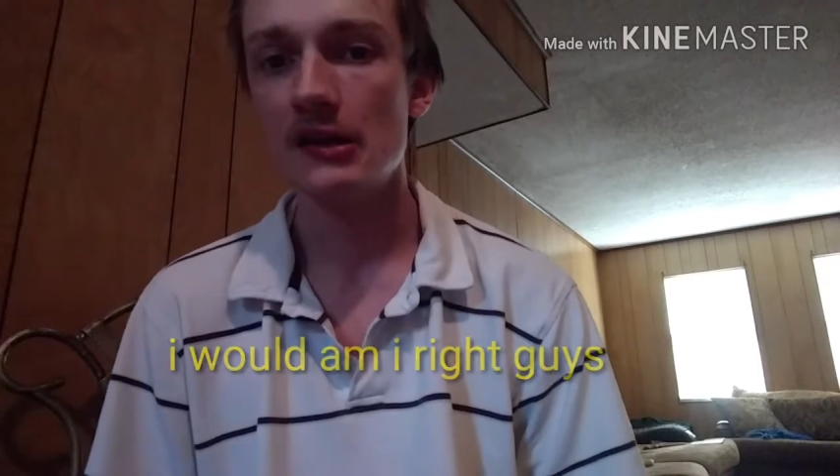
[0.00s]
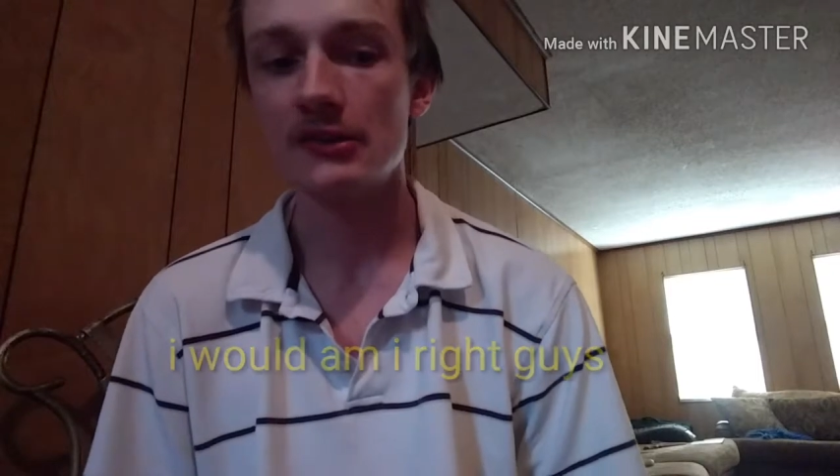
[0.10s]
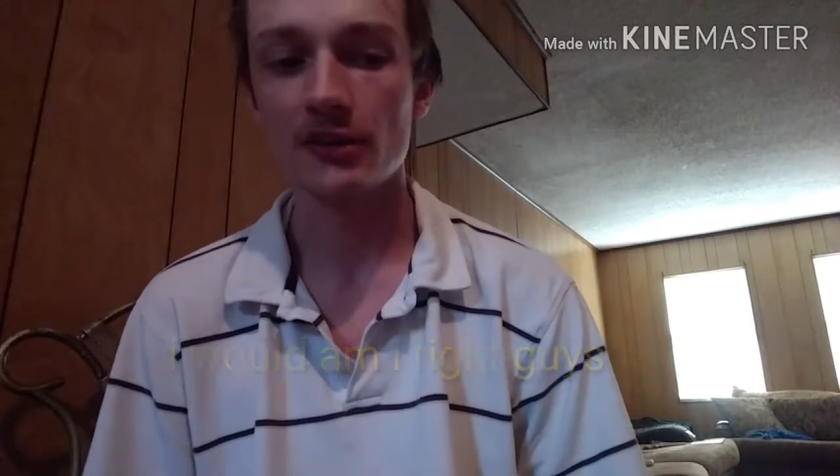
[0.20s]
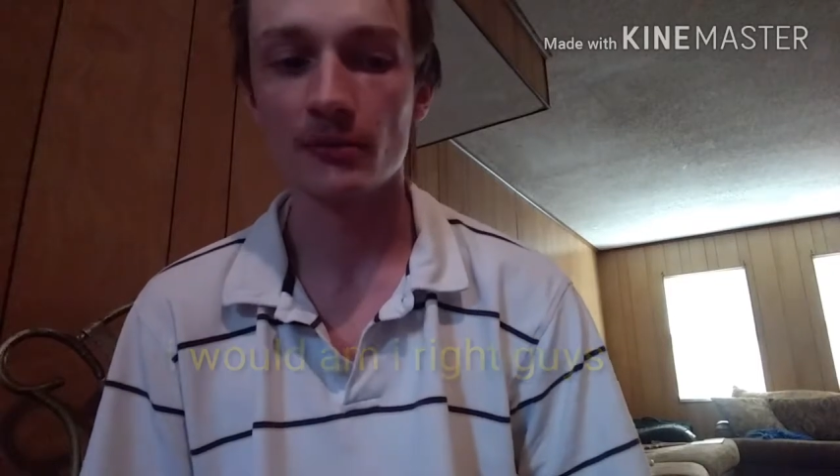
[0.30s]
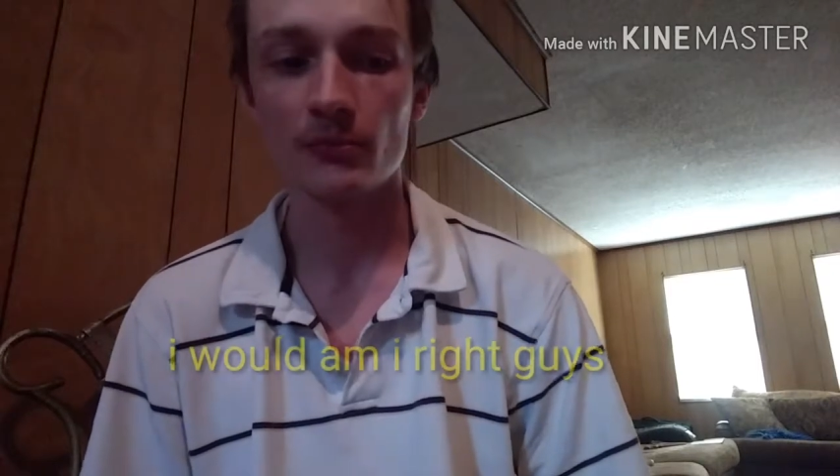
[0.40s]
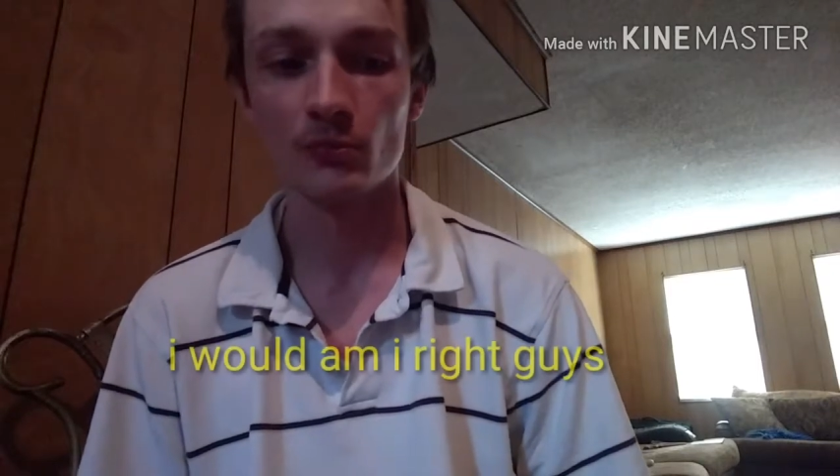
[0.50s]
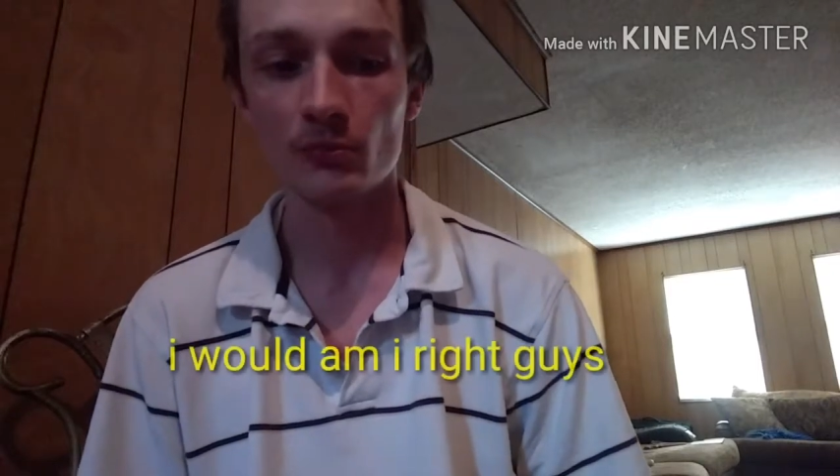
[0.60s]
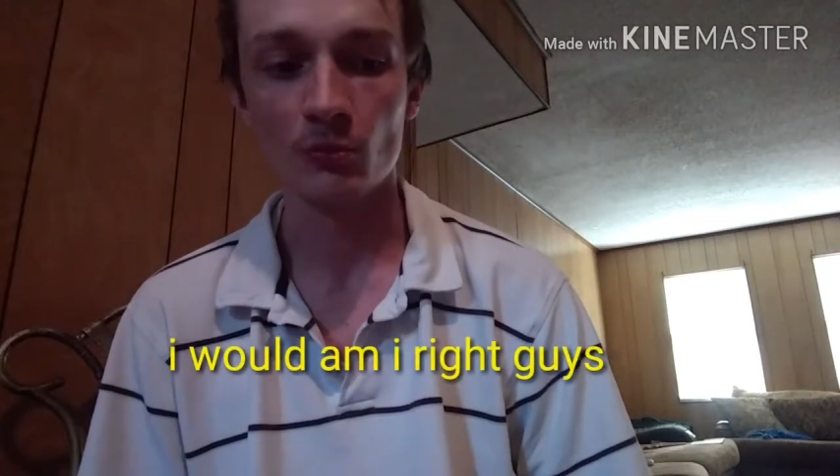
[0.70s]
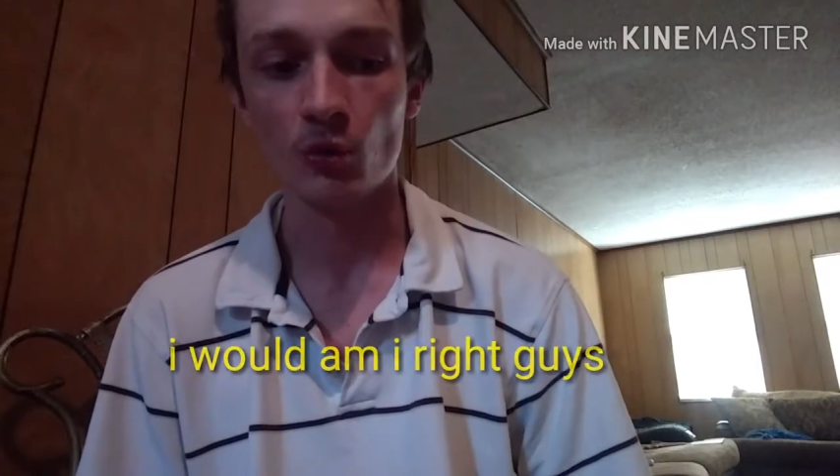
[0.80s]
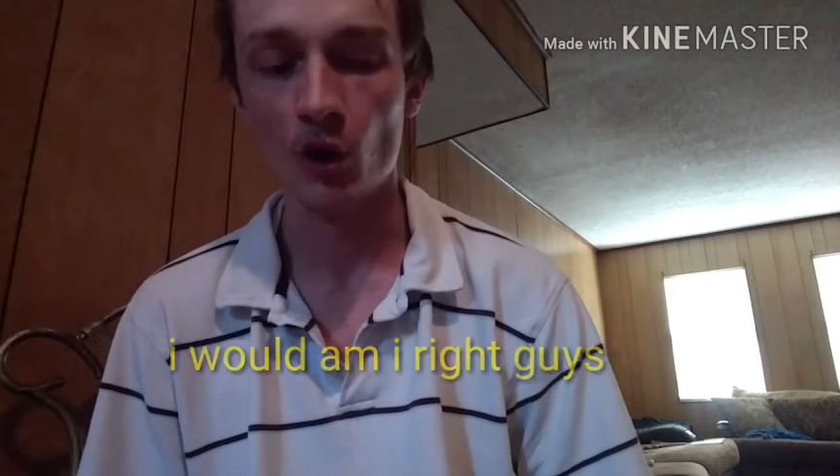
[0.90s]

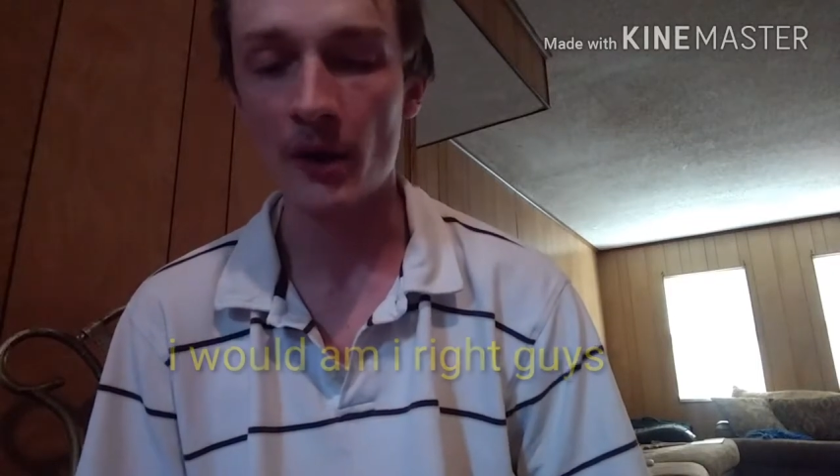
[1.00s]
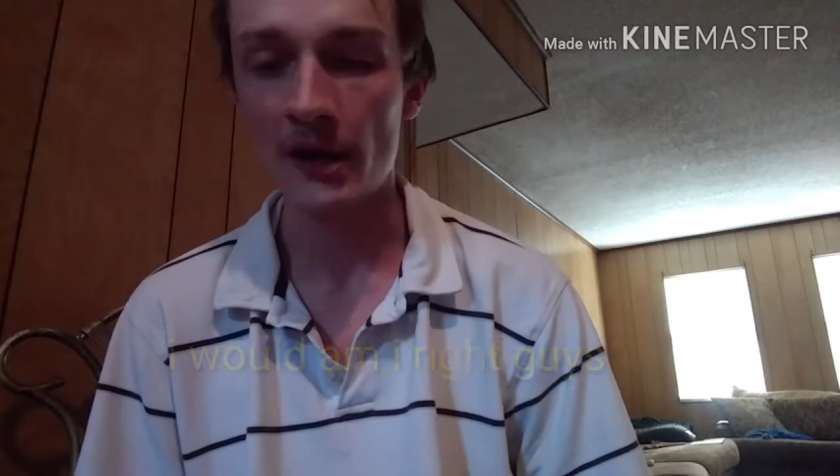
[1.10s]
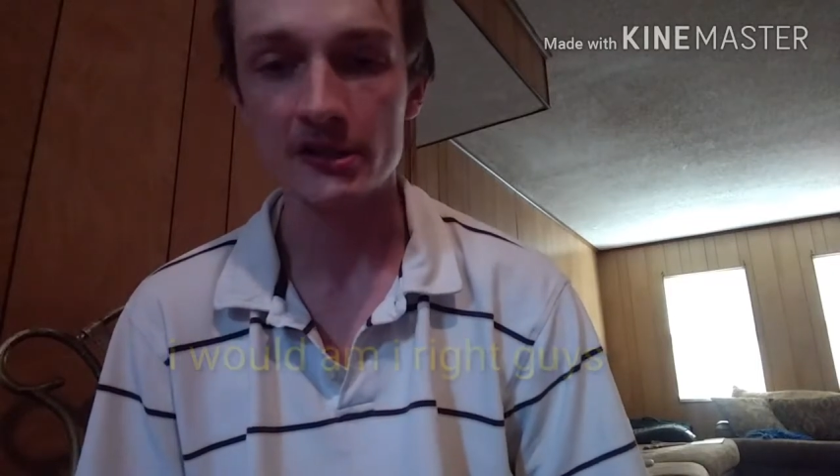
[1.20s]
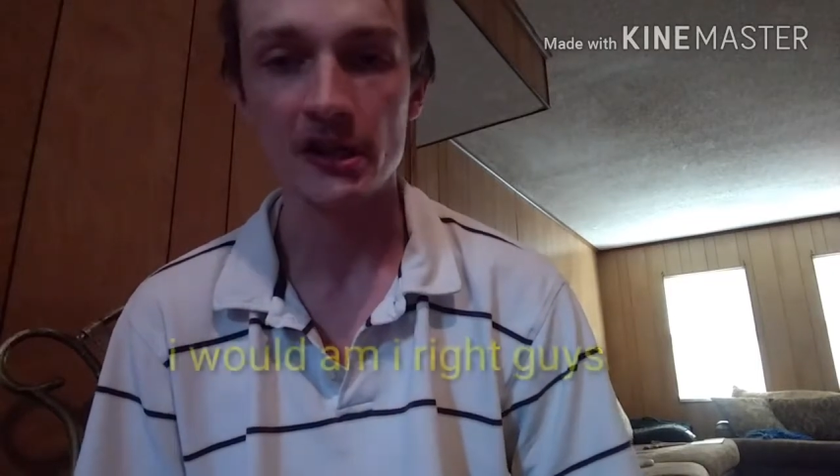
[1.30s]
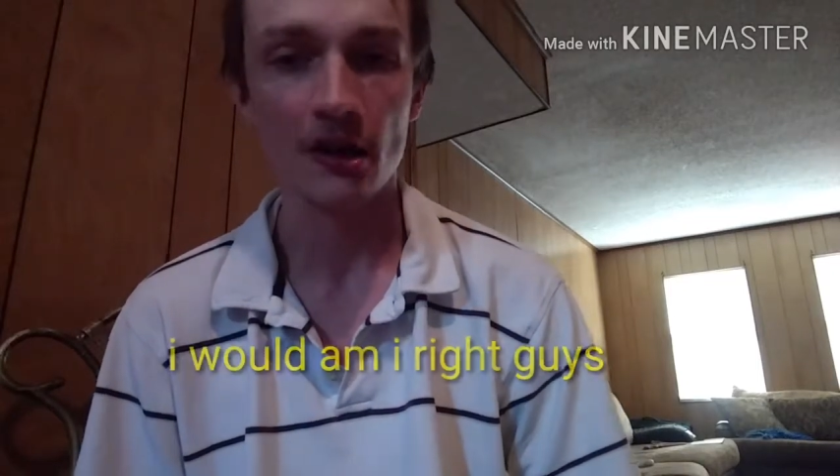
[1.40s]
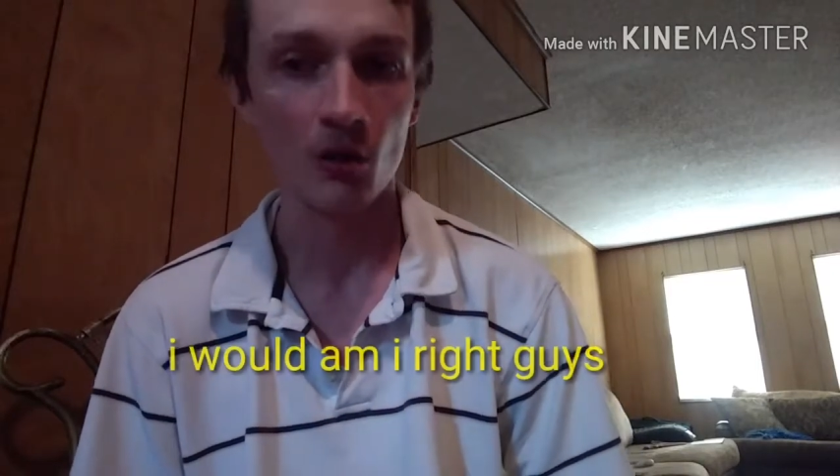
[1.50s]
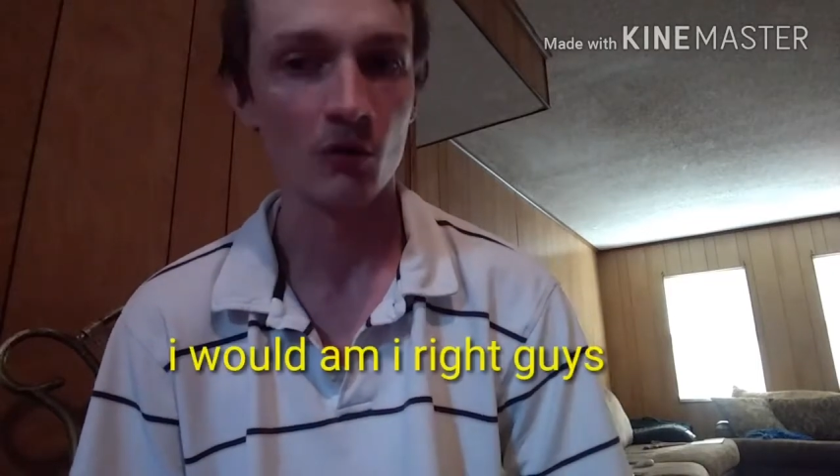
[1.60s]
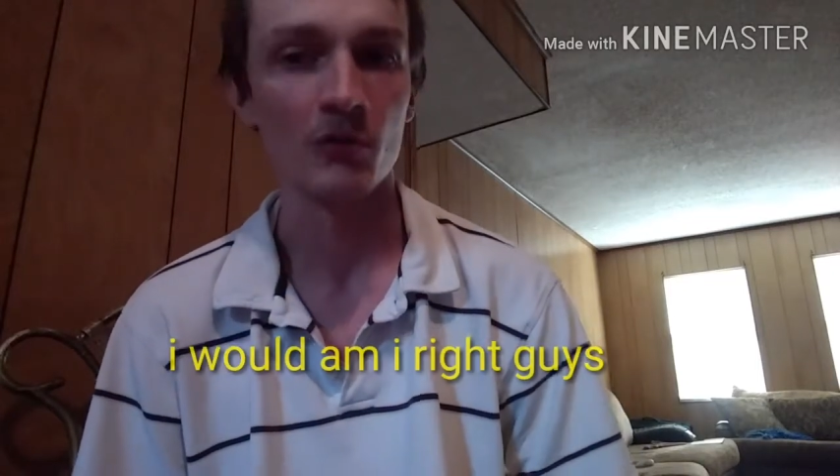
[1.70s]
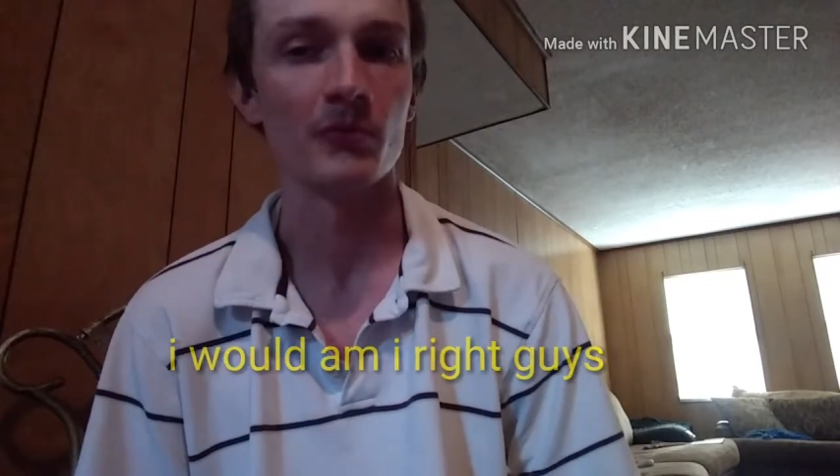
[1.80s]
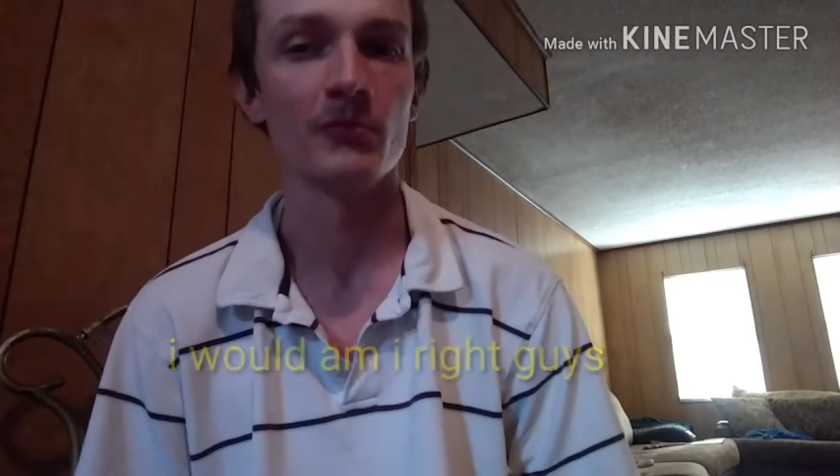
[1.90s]
some robot chick
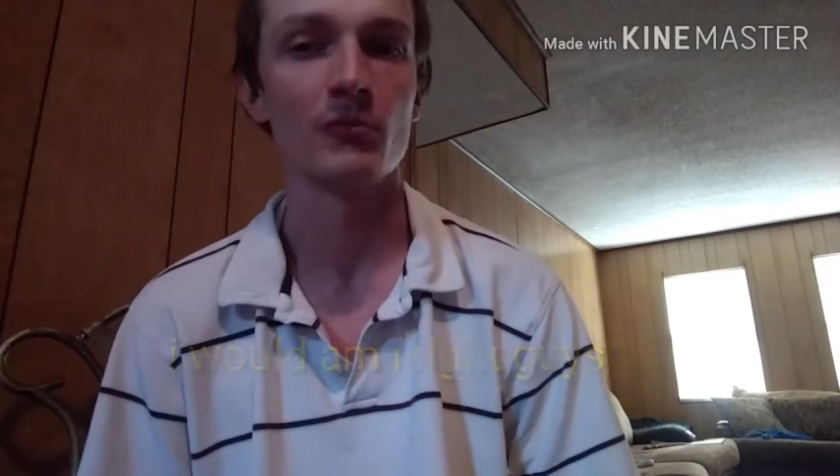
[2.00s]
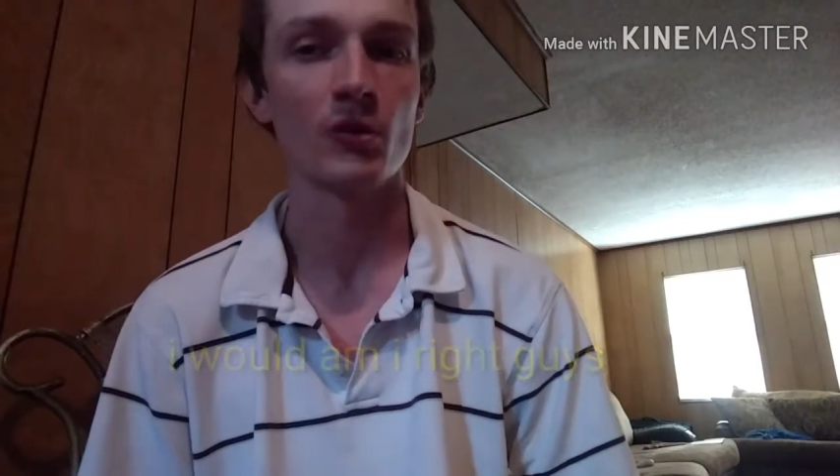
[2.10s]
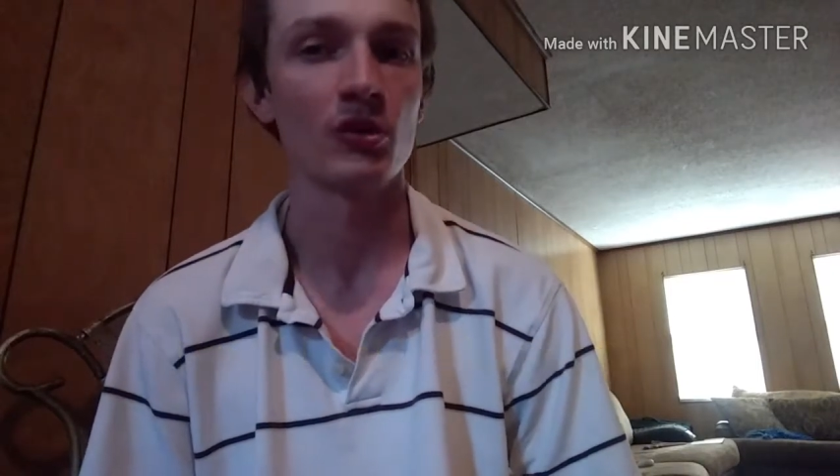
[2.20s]
home